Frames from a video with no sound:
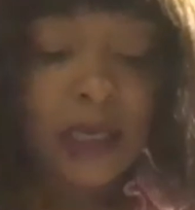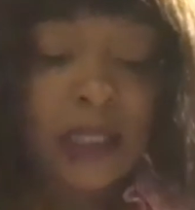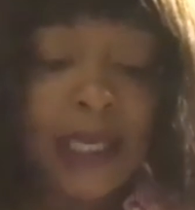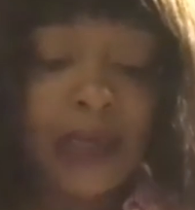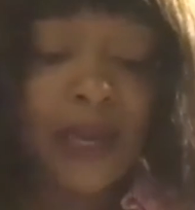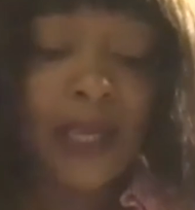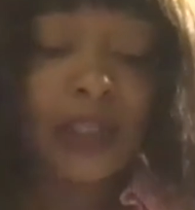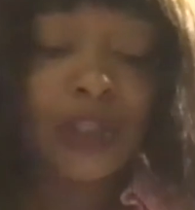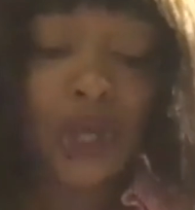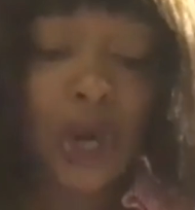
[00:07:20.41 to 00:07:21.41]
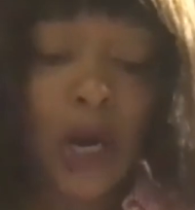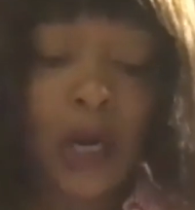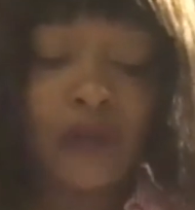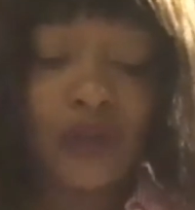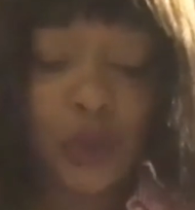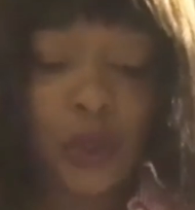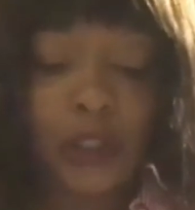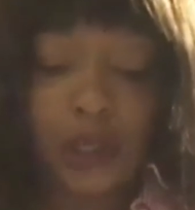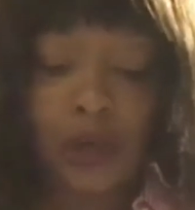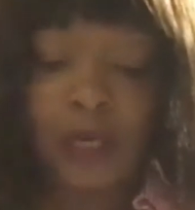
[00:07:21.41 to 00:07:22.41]
they create a chart of
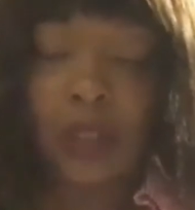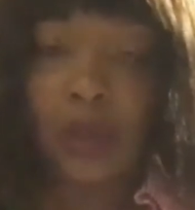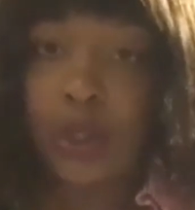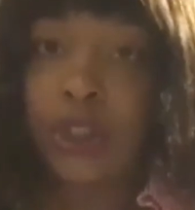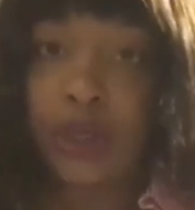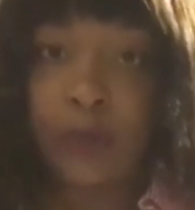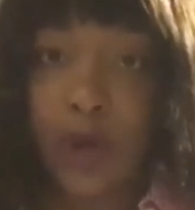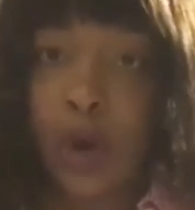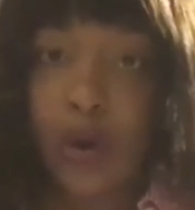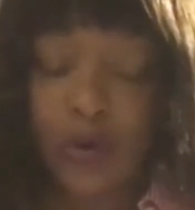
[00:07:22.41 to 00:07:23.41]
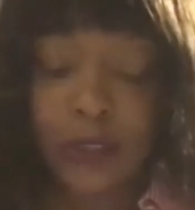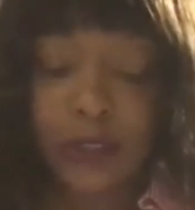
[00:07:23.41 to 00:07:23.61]
short-term and long-term goals,